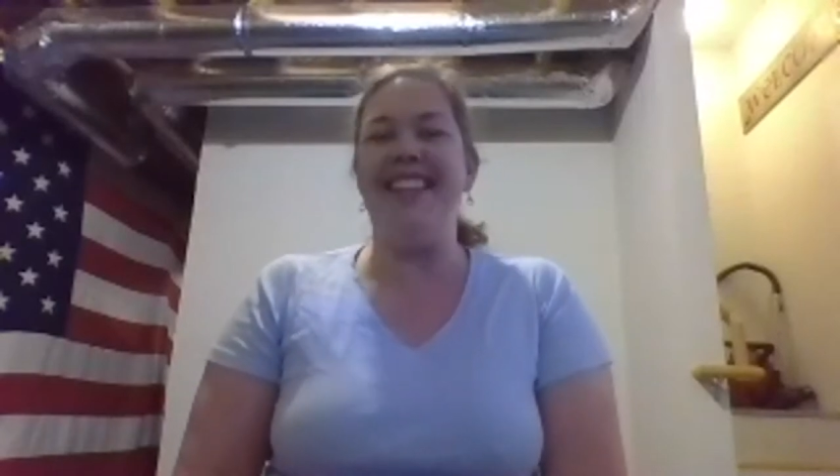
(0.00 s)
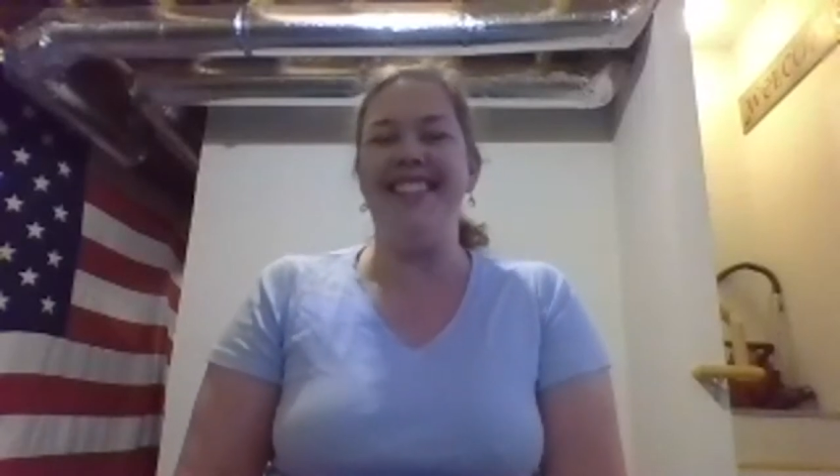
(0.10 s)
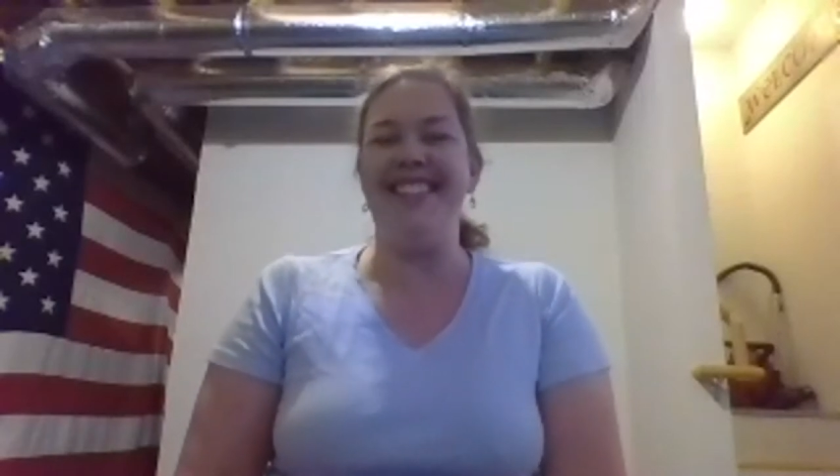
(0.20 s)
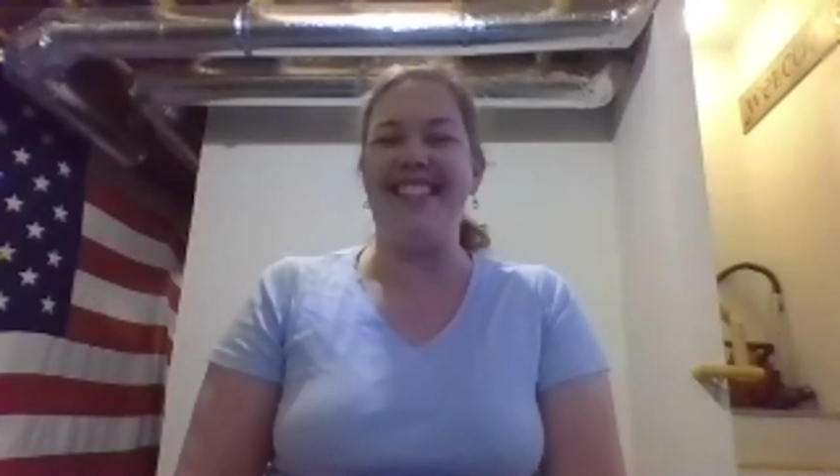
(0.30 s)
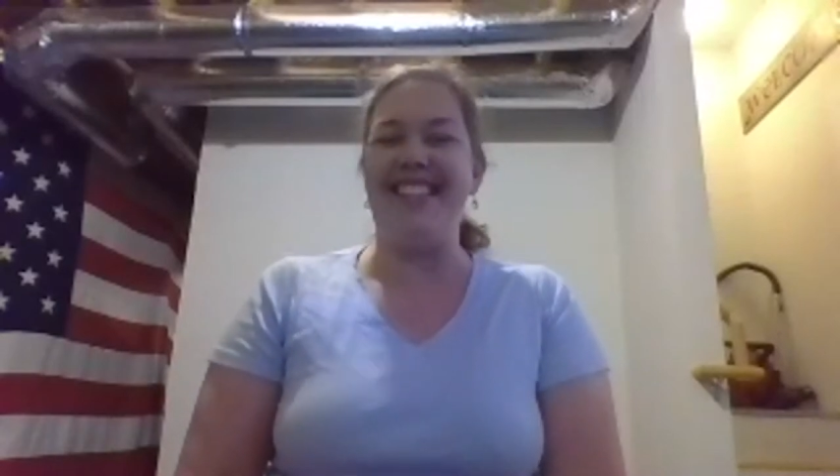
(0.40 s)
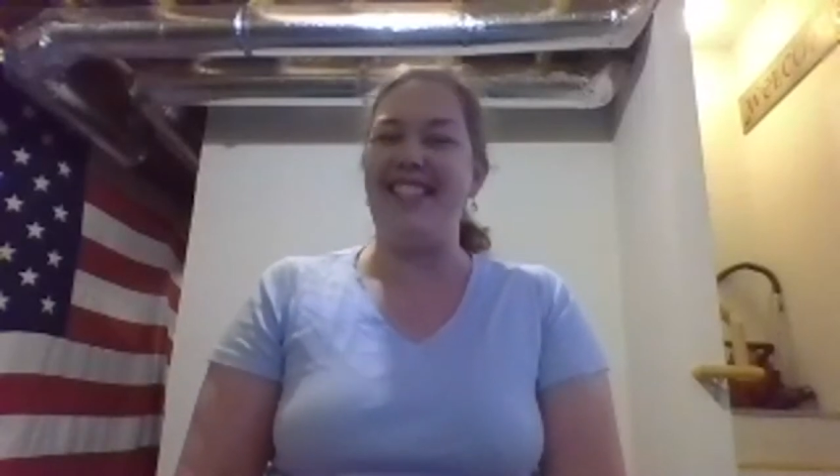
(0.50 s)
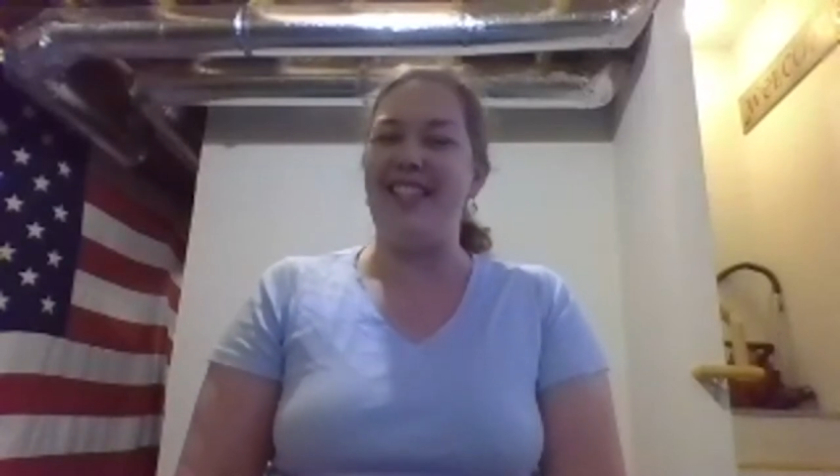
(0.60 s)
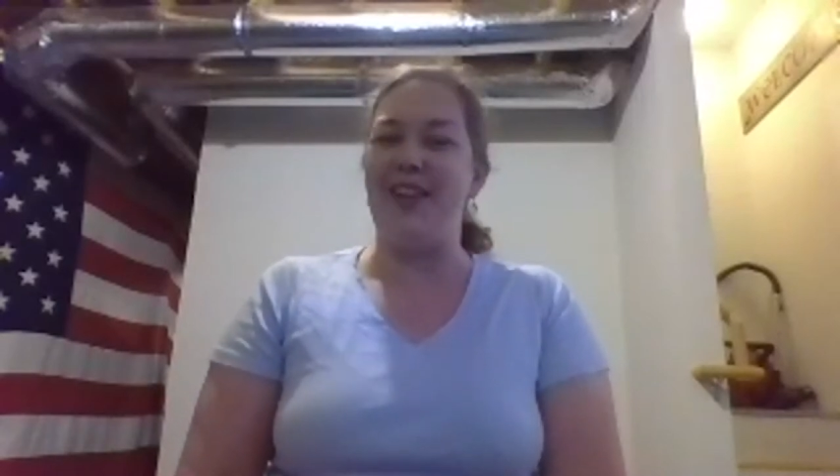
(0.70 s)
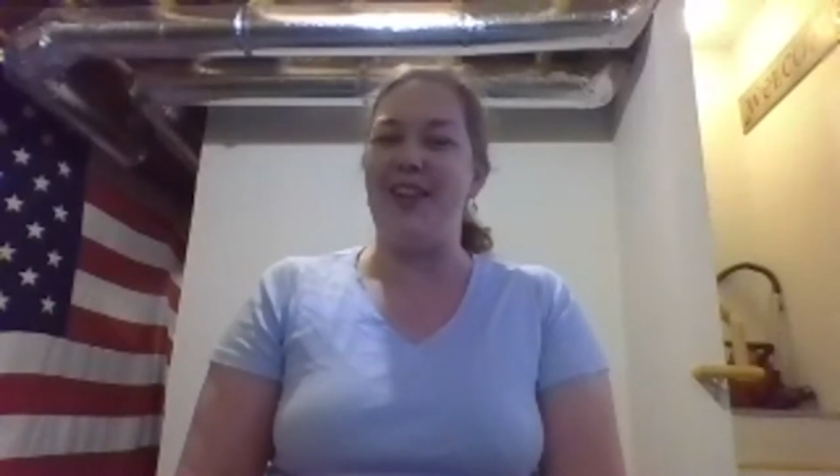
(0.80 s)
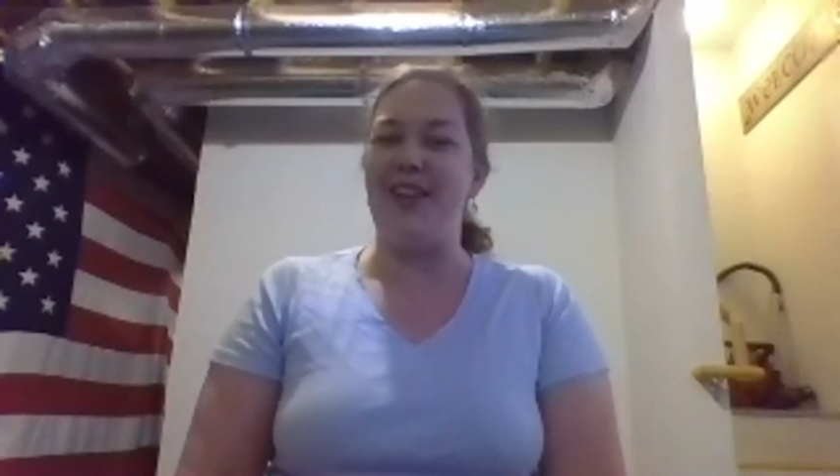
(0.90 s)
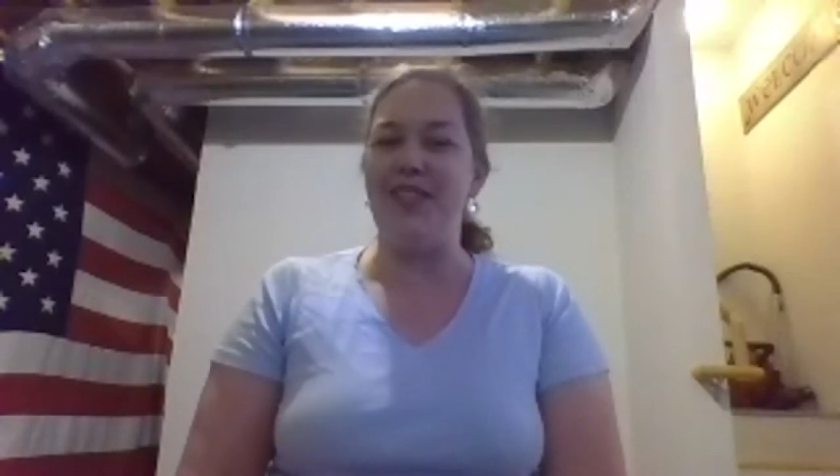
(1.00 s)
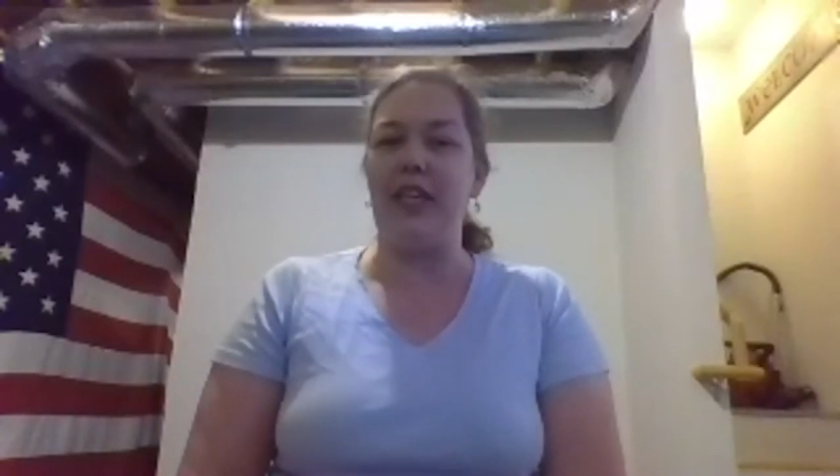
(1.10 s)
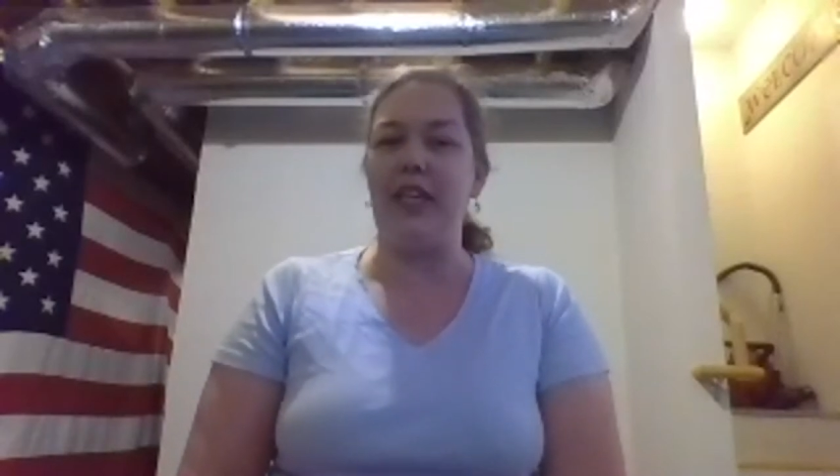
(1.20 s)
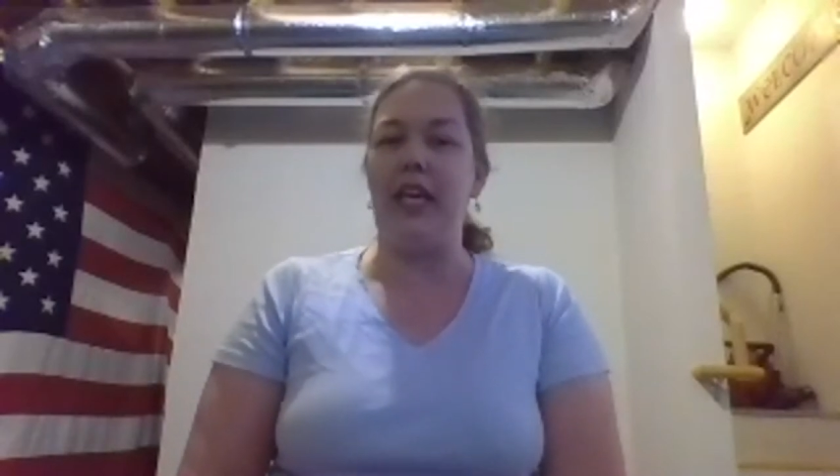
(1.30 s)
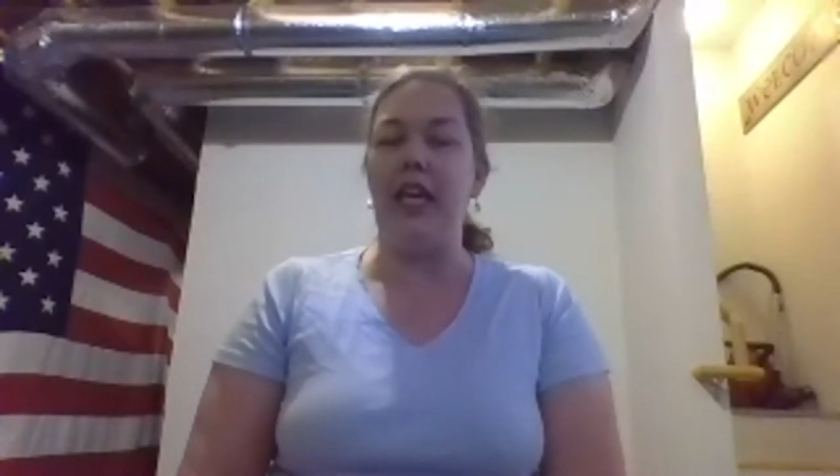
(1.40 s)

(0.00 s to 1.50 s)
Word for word: this is always tricky,